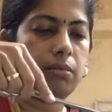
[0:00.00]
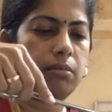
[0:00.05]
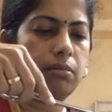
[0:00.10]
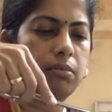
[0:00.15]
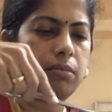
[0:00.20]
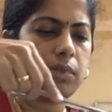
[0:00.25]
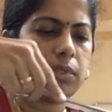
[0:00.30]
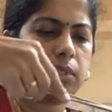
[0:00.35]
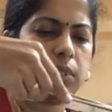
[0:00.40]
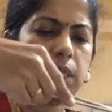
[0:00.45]

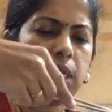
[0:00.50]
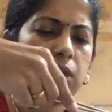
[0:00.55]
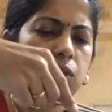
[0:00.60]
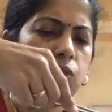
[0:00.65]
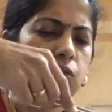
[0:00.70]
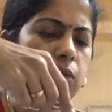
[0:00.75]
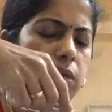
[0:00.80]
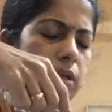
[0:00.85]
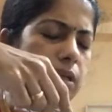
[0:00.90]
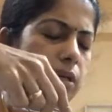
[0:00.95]
This is
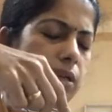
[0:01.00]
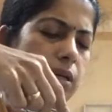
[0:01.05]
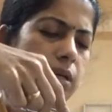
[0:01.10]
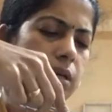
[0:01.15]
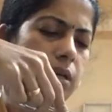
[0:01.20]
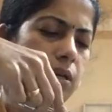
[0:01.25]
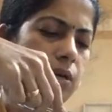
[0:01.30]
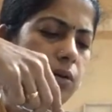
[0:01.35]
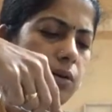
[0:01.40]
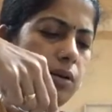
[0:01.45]

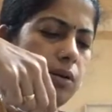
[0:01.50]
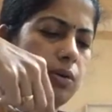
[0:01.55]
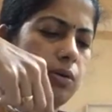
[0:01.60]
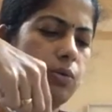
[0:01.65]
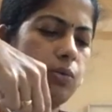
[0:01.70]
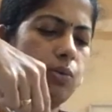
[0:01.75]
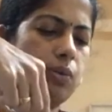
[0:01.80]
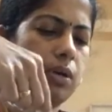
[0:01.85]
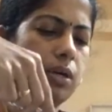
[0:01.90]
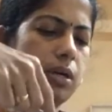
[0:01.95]
actually
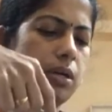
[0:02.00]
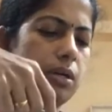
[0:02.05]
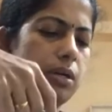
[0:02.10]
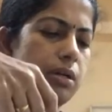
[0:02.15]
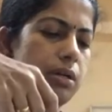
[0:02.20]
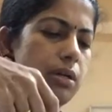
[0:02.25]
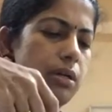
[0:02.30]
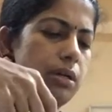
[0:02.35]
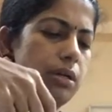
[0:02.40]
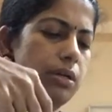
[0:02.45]
what
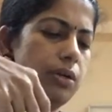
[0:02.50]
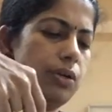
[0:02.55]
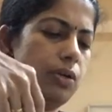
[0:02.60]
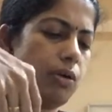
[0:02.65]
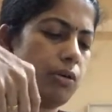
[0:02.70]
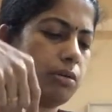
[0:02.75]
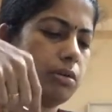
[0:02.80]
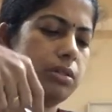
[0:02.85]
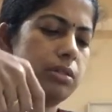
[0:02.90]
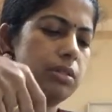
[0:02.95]

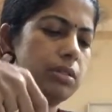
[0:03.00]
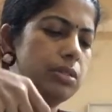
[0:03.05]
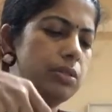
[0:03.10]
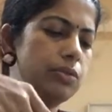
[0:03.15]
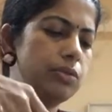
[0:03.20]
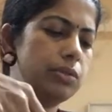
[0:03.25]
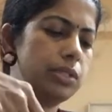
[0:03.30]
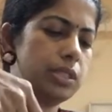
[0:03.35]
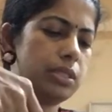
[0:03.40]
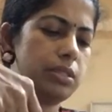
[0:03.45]
doctors
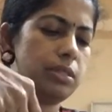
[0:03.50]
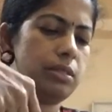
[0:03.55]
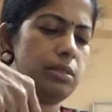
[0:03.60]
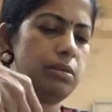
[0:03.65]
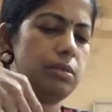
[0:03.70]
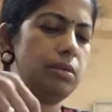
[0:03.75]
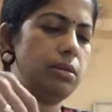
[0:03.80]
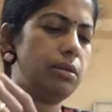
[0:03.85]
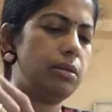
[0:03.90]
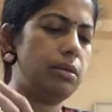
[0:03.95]
use.
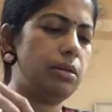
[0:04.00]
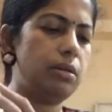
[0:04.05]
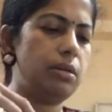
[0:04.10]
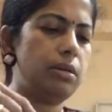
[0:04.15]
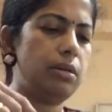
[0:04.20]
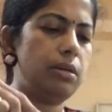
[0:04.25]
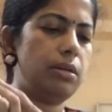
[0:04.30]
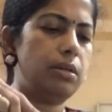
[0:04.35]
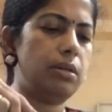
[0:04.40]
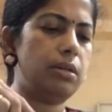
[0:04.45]

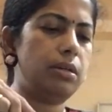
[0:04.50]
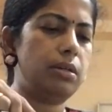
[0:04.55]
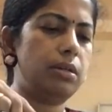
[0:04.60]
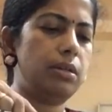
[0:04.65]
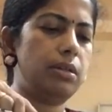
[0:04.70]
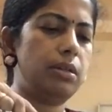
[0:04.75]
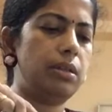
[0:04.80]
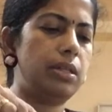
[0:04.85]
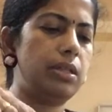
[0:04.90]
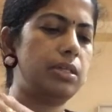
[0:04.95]

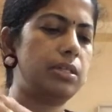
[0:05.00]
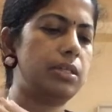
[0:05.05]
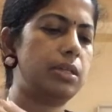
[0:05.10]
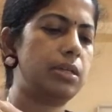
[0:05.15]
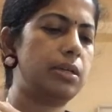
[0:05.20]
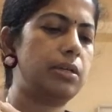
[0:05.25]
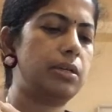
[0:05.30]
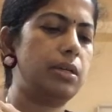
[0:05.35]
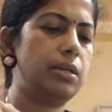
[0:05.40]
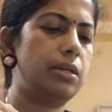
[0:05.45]
These are
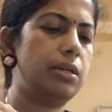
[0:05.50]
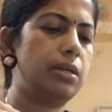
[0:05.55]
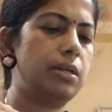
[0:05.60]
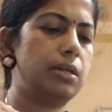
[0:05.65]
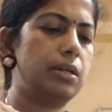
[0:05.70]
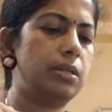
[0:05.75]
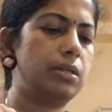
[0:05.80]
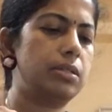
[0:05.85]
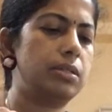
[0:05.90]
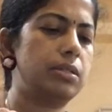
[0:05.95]

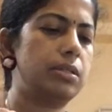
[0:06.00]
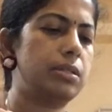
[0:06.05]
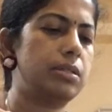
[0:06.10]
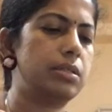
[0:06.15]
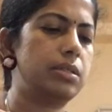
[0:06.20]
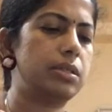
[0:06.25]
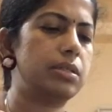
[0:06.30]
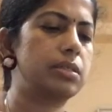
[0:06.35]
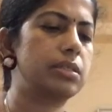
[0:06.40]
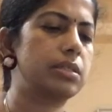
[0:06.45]

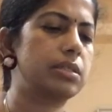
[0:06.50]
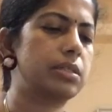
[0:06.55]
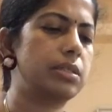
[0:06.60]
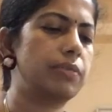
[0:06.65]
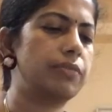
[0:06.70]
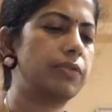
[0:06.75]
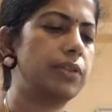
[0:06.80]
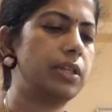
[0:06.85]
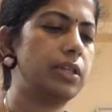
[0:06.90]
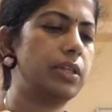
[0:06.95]
surgical stuff
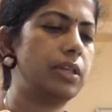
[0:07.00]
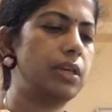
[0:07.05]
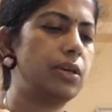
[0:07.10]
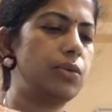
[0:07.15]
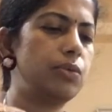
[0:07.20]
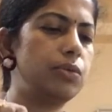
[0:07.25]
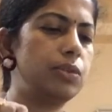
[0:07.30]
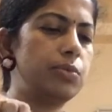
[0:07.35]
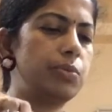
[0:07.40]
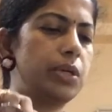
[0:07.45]
that they
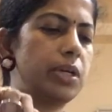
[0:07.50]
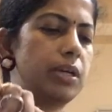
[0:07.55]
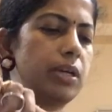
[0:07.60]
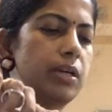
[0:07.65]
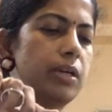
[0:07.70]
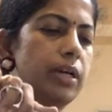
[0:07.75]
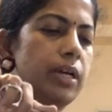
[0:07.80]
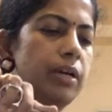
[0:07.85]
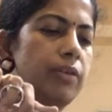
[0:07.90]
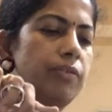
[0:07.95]
use, but
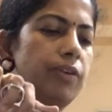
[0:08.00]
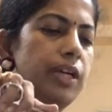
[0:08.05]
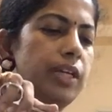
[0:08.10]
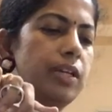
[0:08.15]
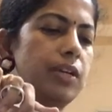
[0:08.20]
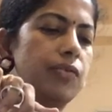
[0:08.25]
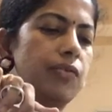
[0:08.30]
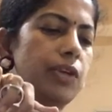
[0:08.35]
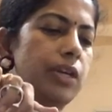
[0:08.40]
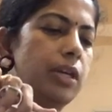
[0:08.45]
I find it
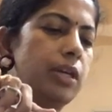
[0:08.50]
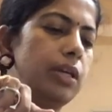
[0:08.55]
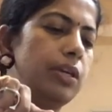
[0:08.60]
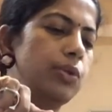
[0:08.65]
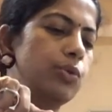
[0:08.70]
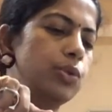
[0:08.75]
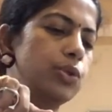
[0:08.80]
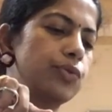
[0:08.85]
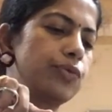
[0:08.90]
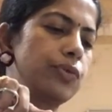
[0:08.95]
very
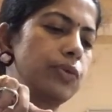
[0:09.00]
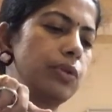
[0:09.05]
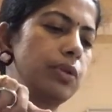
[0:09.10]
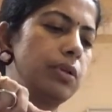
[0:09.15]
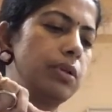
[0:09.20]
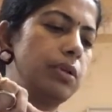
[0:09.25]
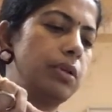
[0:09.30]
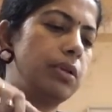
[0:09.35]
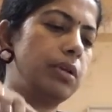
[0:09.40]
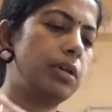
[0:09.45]
useful
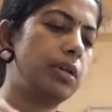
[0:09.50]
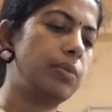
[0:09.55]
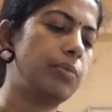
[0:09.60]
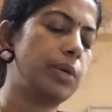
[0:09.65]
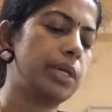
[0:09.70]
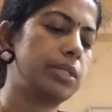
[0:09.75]
in my